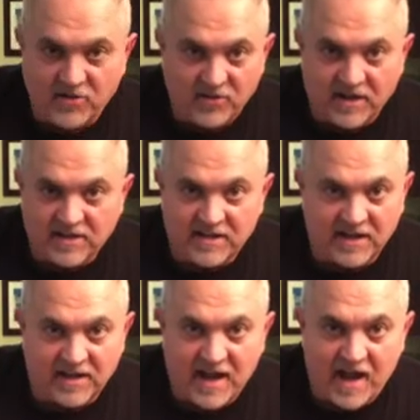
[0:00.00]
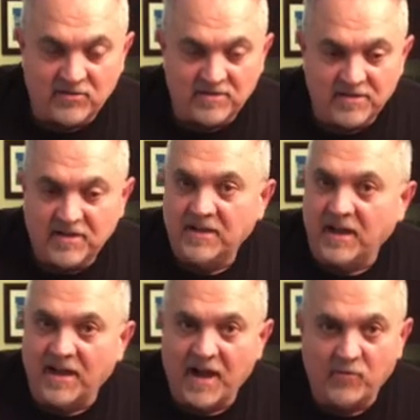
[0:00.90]
you can take it out
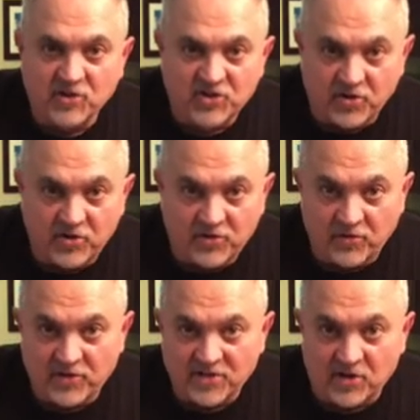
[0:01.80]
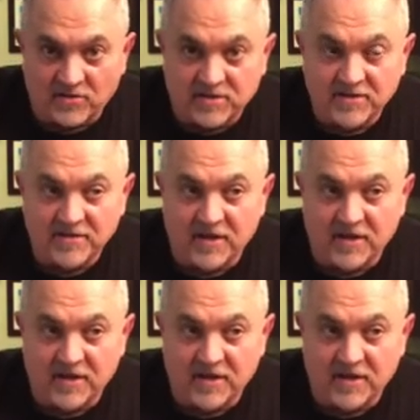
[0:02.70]
and I will show you the result.